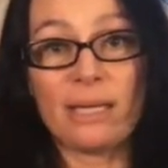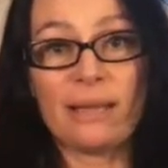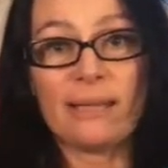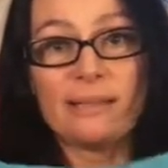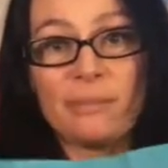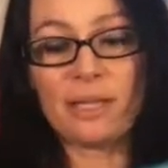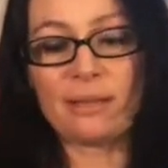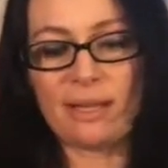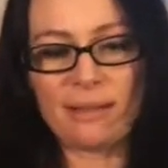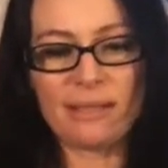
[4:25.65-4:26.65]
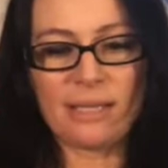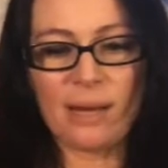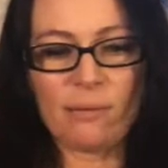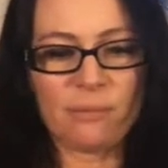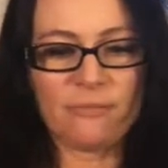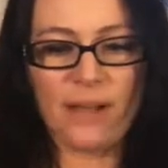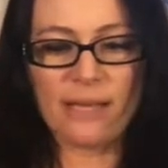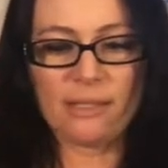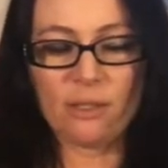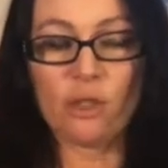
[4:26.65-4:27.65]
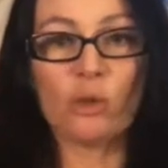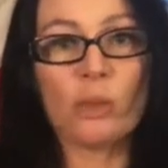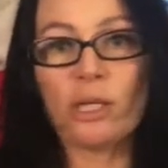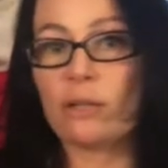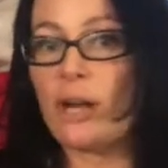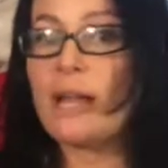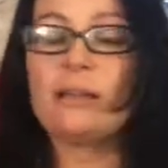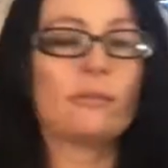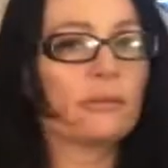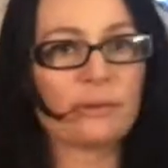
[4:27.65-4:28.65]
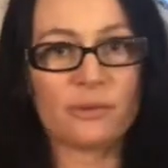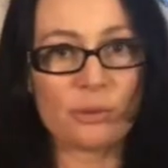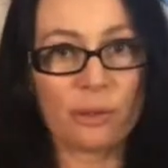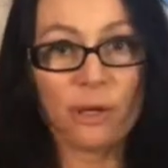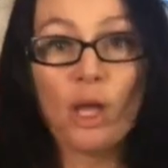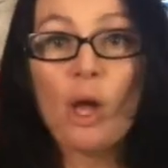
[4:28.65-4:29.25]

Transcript: Like something like this I find in a Goodwill or any thrift store.